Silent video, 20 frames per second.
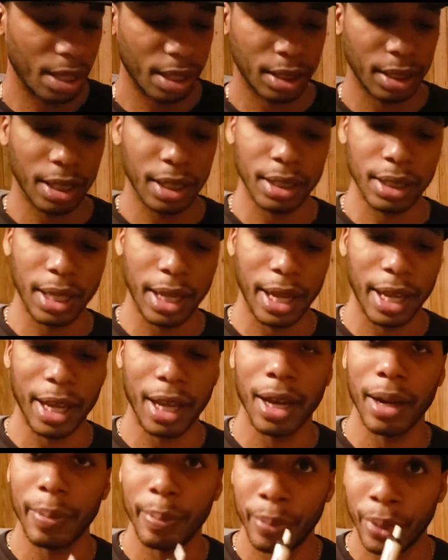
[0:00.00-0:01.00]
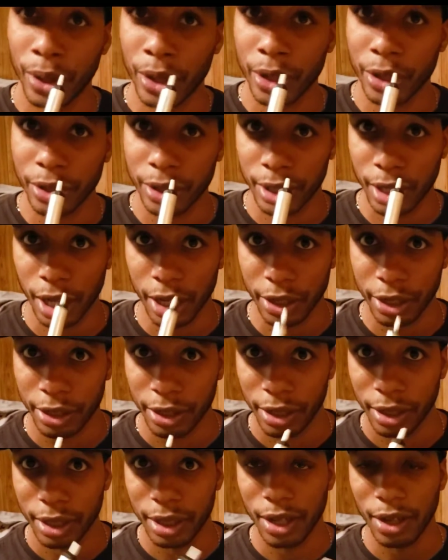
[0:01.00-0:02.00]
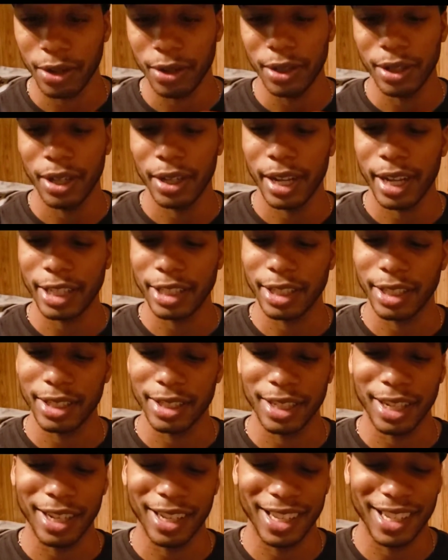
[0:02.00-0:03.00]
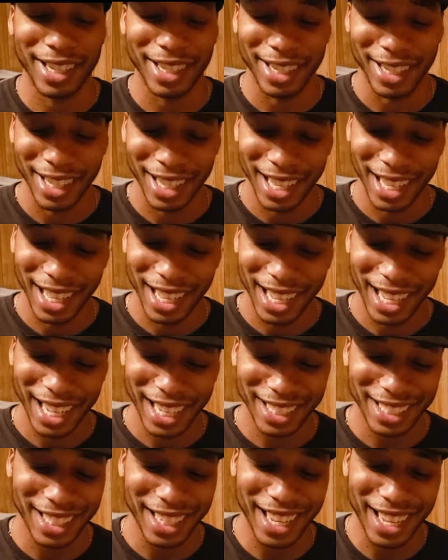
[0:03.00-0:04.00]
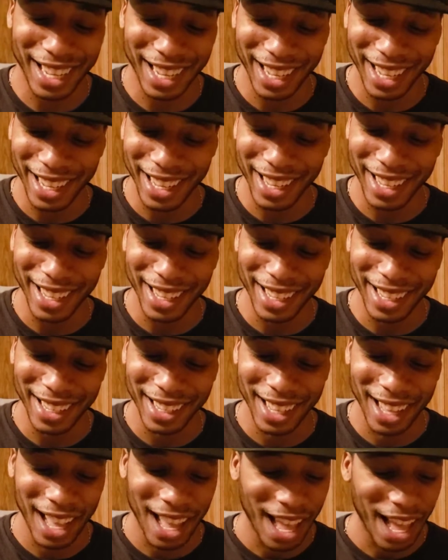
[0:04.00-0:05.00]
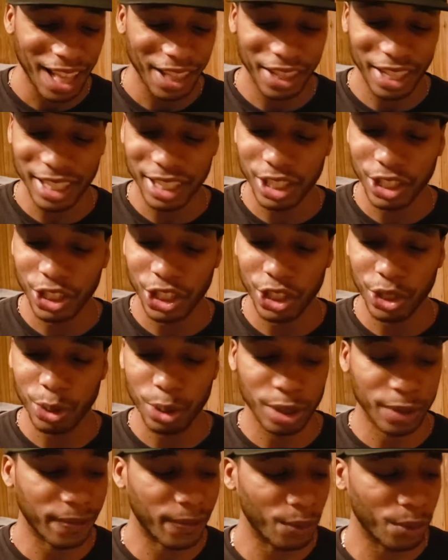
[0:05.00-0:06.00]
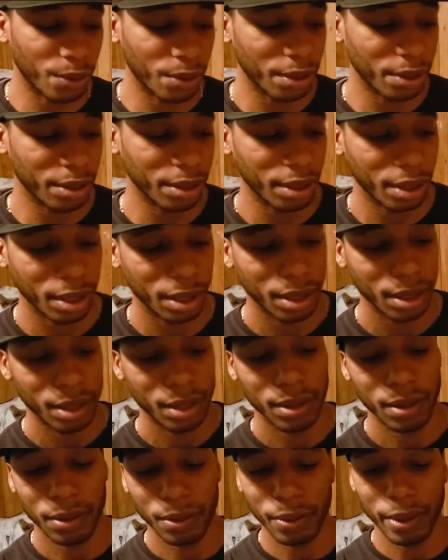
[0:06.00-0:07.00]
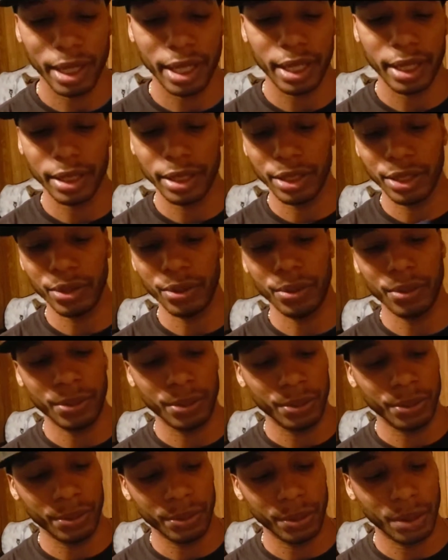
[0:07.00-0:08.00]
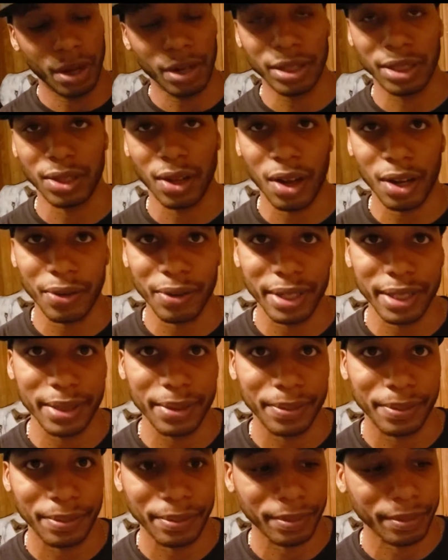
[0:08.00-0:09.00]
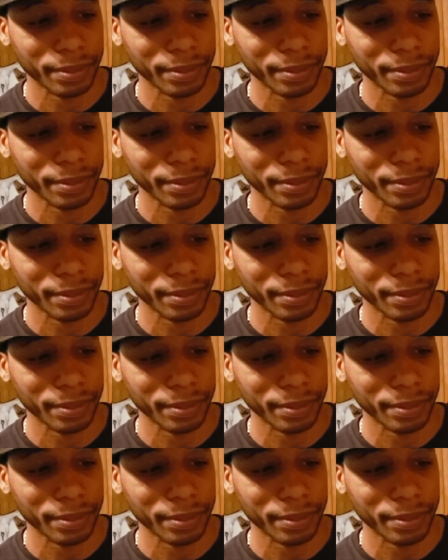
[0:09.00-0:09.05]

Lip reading: a booger sucker. No, actually it's not. It's this is used for when you are soldering